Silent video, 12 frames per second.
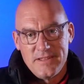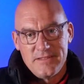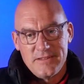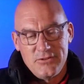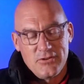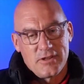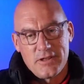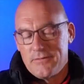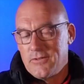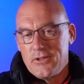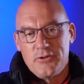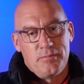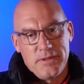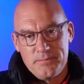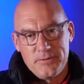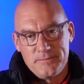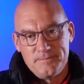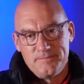then you can love other
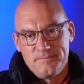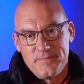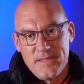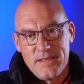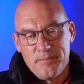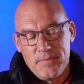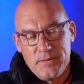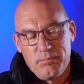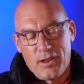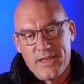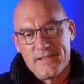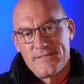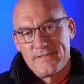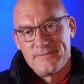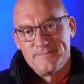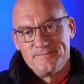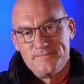people. Be blessed.